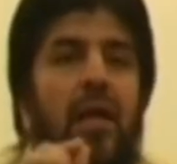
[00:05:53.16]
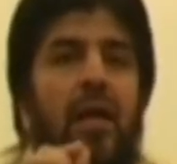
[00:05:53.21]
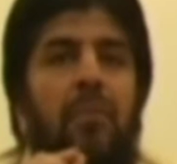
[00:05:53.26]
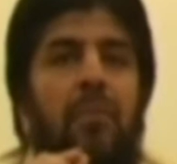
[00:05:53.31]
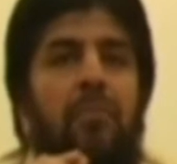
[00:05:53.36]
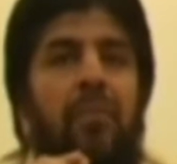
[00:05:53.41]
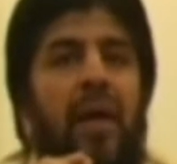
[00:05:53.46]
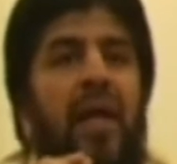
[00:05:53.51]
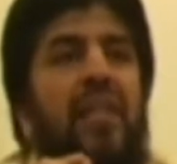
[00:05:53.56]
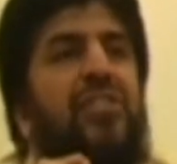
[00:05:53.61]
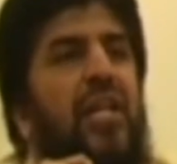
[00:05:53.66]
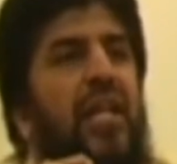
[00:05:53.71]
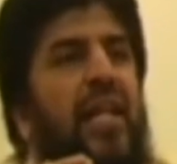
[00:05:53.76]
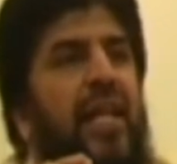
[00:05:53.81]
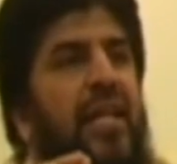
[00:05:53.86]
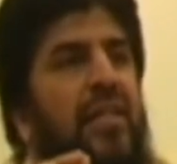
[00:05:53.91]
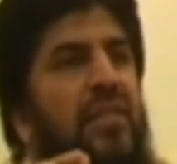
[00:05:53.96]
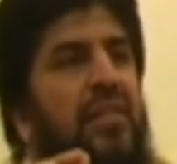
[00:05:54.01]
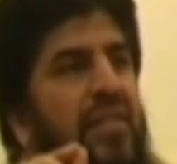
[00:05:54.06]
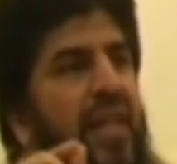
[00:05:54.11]

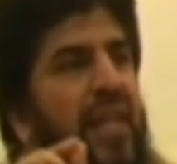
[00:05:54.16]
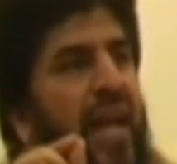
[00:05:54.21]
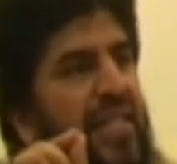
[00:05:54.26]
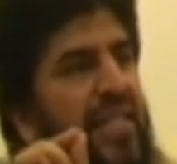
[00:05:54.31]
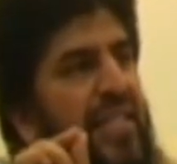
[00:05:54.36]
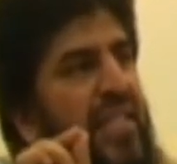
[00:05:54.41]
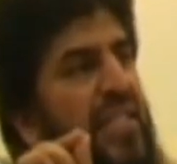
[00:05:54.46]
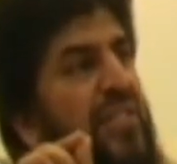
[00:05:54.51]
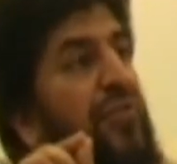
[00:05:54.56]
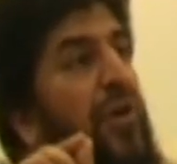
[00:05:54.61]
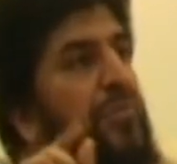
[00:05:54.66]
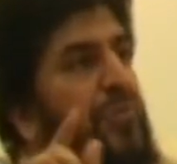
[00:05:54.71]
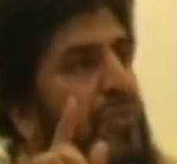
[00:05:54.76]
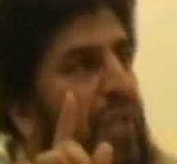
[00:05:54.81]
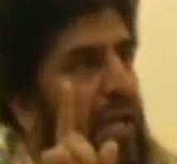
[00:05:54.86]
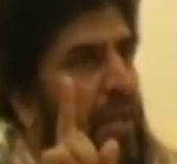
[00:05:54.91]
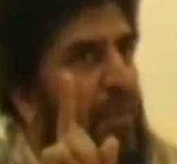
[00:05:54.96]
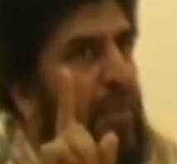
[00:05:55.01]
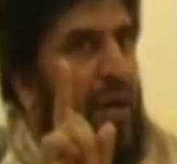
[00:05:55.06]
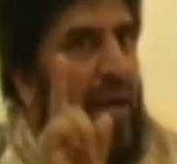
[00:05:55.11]
Mentioning the hadith from
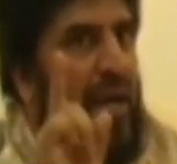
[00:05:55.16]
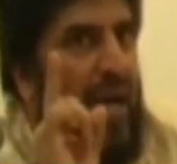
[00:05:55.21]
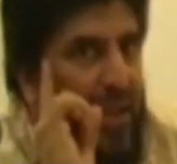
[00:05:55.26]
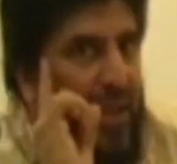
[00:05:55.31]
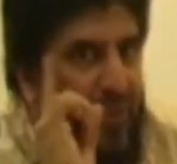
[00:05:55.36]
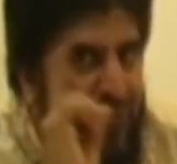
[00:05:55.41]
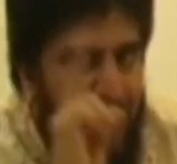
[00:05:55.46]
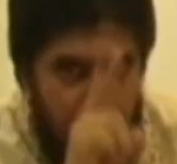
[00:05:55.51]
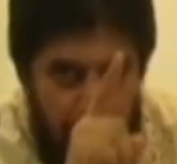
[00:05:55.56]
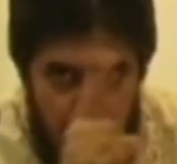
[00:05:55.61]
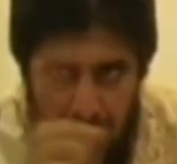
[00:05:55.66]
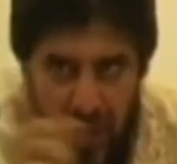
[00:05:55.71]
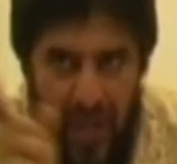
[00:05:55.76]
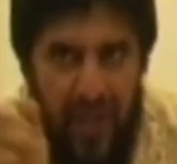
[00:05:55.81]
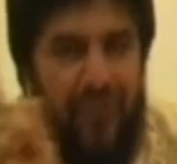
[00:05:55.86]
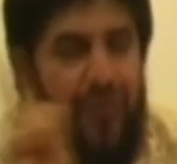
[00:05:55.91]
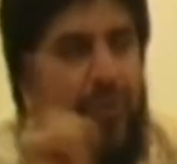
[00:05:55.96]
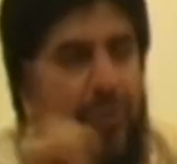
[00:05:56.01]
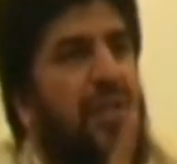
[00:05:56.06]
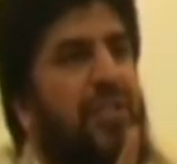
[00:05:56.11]
Sahih Bukhari for your
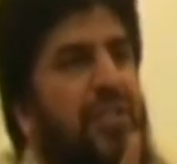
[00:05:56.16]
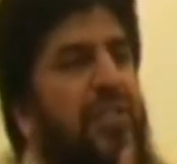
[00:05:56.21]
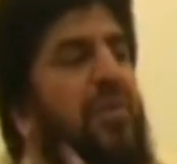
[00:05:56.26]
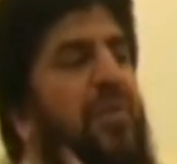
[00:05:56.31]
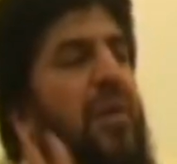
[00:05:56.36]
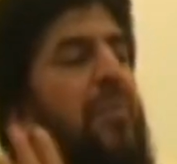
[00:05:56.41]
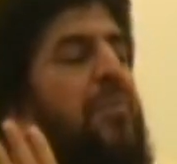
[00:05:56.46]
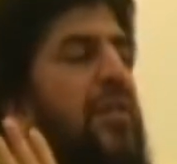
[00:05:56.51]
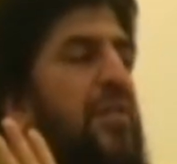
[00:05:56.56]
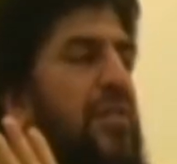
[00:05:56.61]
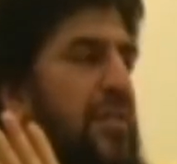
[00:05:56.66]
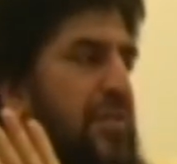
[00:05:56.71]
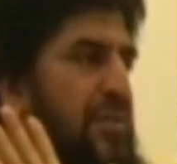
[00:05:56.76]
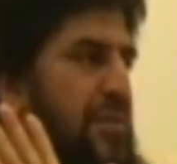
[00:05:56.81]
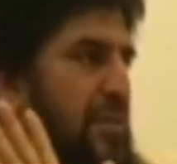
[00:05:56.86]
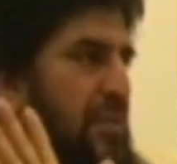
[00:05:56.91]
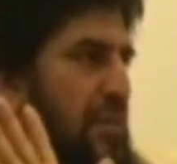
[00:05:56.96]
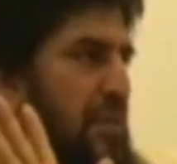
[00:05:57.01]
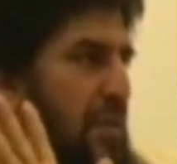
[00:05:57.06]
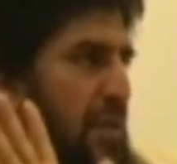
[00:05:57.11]
information, my
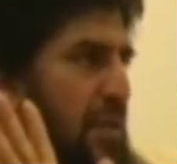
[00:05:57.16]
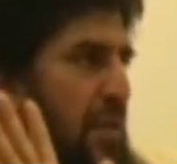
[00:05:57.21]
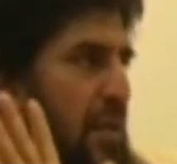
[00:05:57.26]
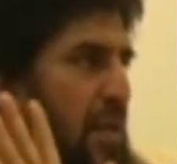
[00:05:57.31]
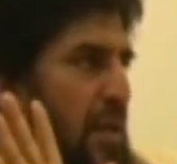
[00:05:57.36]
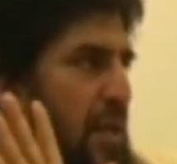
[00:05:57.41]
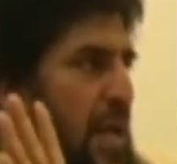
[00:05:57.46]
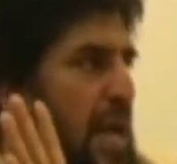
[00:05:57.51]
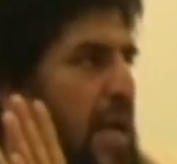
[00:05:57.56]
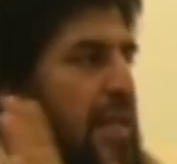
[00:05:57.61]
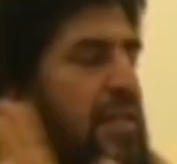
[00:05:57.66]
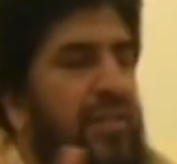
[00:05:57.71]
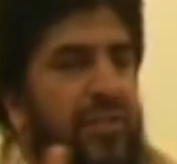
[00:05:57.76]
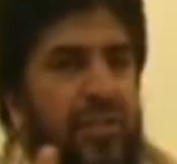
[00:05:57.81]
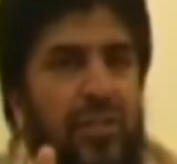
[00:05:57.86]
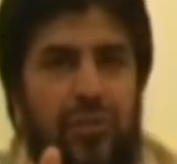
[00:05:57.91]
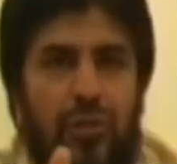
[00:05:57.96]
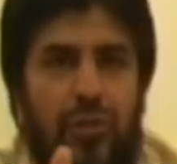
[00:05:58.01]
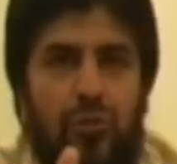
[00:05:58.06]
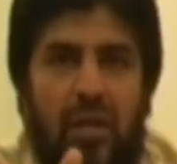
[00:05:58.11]
brothers and the
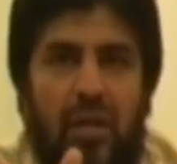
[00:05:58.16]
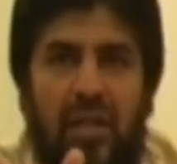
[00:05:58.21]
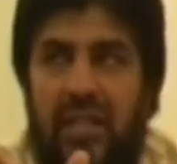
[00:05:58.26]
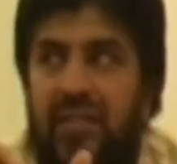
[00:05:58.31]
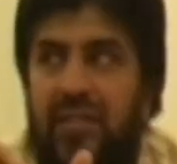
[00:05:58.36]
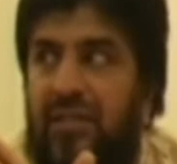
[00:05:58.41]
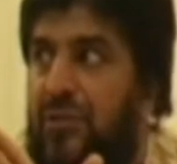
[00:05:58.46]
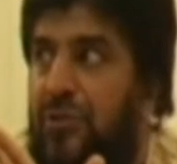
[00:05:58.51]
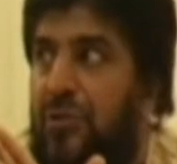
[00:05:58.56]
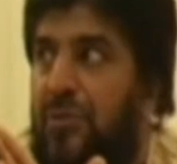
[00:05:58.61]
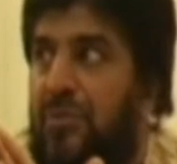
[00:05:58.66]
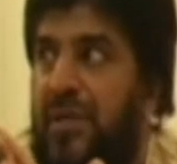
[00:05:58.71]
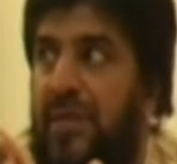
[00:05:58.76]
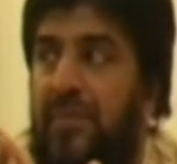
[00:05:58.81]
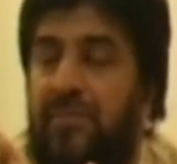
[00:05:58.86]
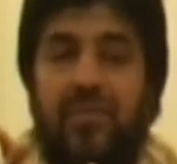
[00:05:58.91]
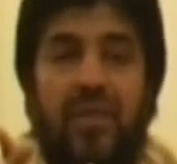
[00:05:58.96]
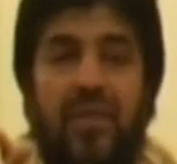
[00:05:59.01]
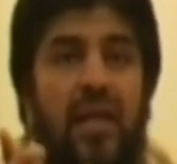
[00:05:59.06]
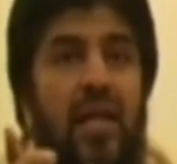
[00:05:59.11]
sisters who are listening to me.
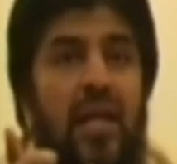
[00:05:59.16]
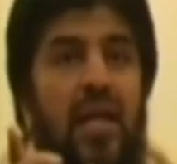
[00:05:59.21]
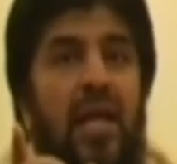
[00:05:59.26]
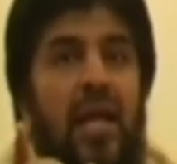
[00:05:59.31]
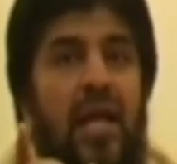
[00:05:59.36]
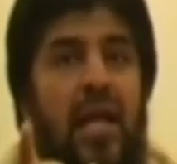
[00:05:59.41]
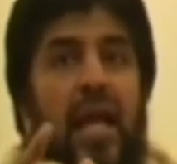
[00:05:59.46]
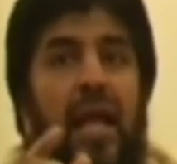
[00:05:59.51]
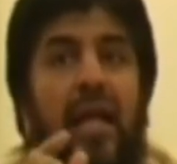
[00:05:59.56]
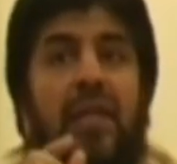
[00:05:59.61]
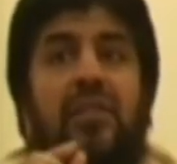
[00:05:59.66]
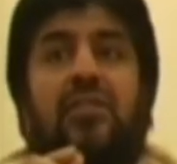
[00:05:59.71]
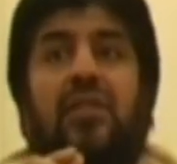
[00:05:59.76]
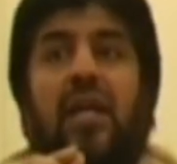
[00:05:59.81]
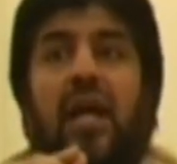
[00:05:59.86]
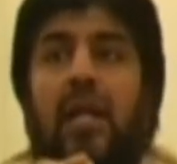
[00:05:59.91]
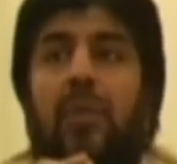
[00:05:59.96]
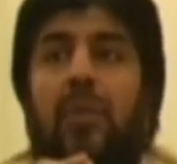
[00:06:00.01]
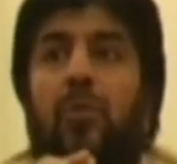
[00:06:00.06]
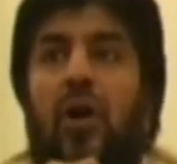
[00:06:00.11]
In
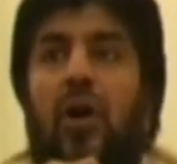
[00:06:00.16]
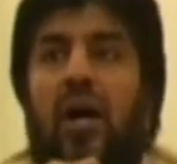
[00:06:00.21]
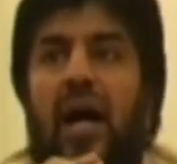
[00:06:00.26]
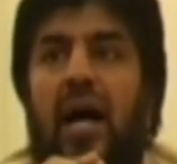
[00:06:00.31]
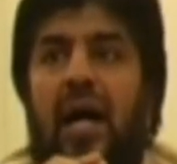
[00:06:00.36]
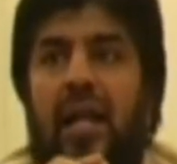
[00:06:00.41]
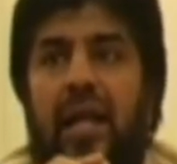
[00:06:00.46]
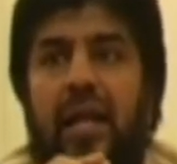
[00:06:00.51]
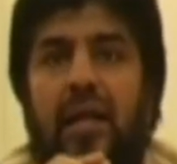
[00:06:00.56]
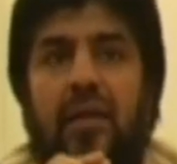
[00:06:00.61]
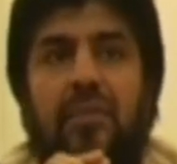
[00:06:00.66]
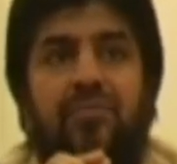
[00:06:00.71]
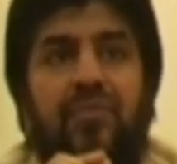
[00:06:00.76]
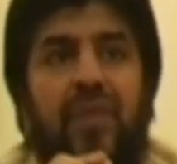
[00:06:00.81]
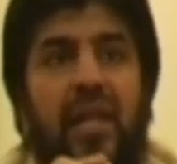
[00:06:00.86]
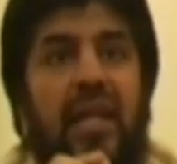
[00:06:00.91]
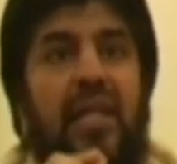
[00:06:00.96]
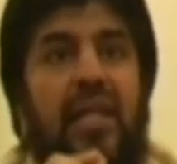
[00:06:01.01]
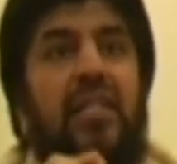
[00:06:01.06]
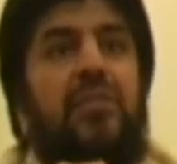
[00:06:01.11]
Sahih Bukhari,
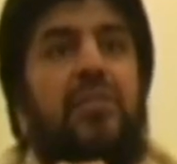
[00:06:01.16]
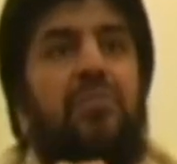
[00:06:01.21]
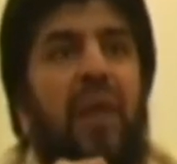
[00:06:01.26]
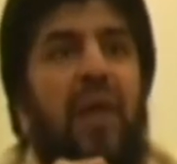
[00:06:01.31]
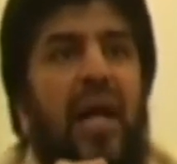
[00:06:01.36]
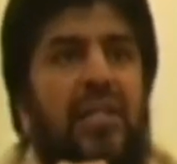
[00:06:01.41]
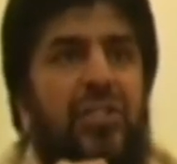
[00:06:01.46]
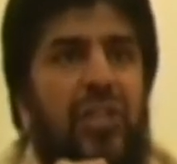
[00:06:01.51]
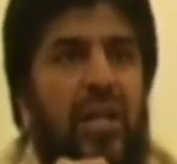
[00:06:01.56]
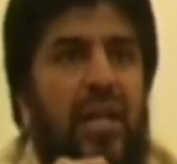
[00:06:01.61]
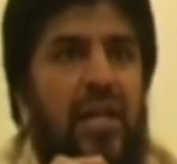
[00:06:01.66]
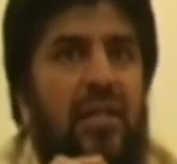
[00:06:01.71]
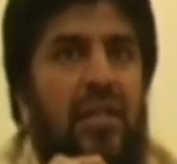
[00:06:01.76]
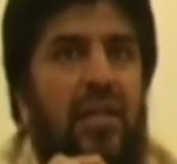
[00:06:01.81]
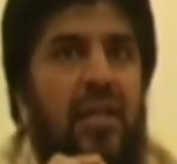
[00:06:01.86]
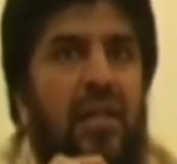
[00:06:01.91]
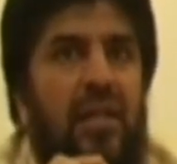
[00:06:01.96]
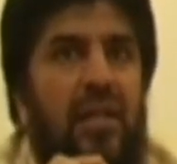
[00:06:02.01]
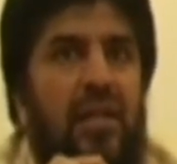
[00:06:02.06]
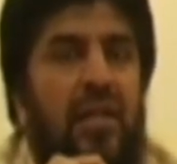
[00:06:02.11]
it is mentioned,
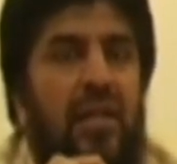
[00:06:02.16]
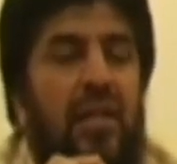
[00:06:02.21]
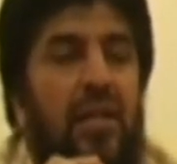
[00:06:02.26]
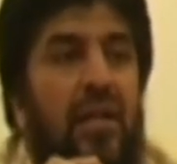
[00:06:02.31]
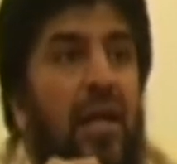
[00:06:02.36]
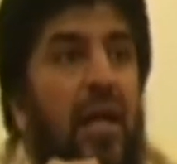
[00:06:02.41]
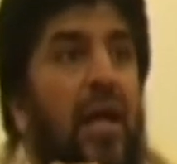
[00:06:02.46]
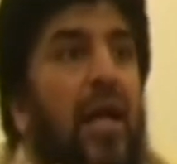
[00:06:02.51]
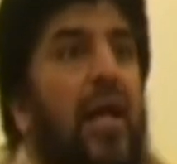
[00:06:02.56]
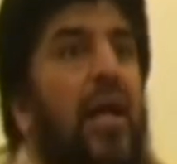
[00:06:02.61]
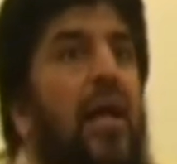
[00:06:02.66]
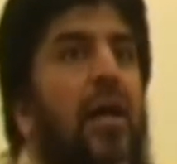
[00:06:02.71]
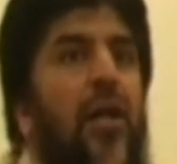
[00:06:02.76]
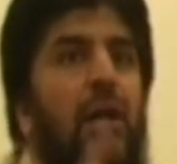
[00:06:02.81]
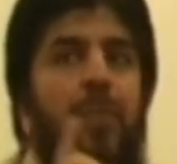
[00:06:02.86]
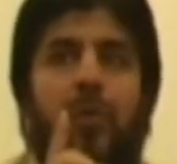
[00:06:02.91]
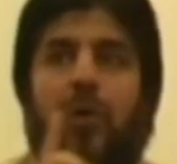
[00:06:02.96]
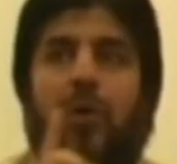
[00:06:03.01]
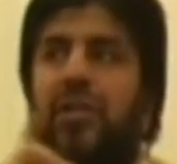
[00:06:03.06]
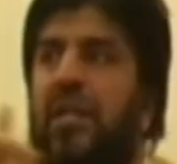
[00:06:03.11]

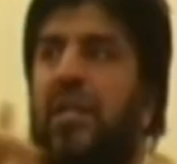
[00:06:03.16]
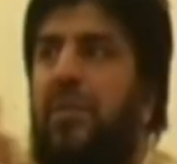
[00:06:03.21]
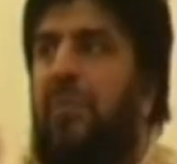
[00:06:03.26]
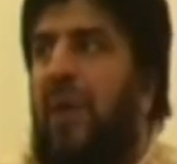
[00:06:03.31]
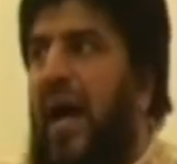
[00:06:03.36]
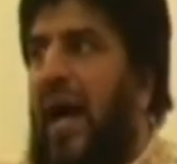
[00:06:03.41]
reported by